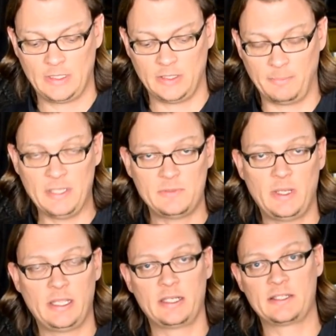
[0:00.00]
best way
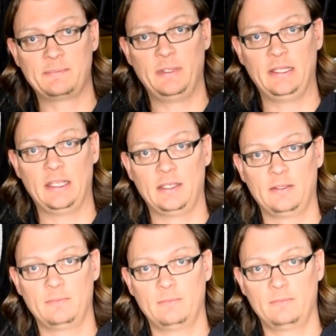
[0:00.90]
I can explain that
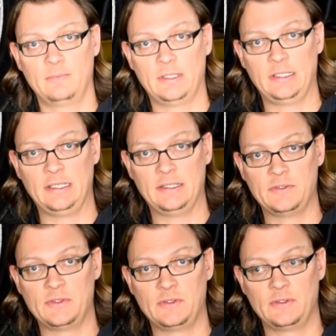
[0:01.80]

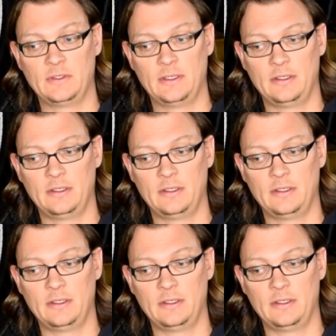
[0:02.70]
is